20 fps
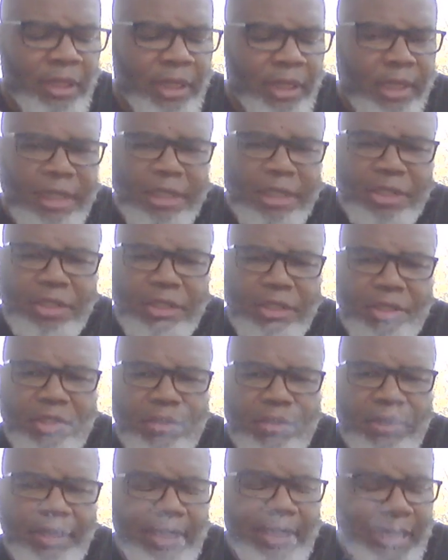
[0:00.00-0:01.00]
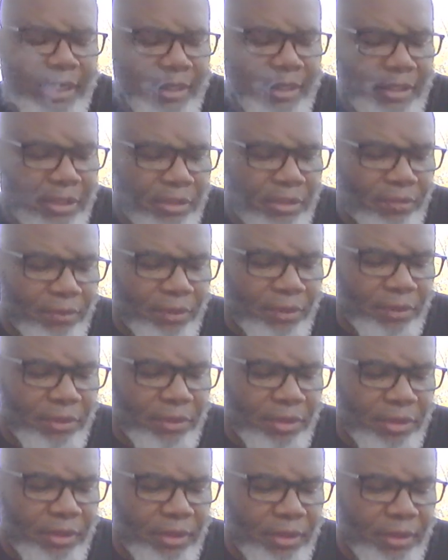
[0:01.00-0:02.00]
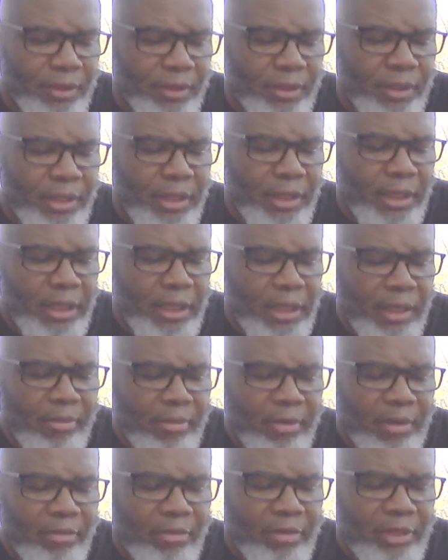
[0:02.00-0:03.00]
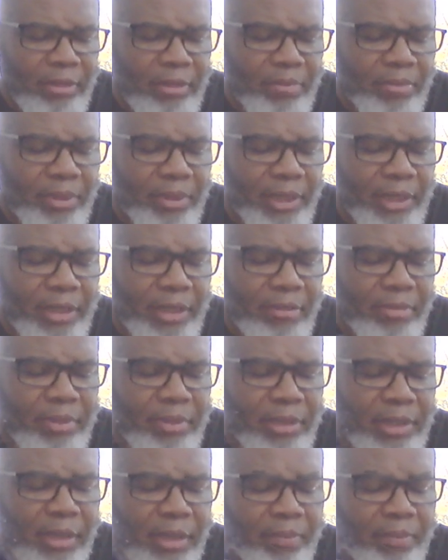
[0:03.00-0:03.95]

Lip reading: Initially starting out in this first third, I'm not really picking up any.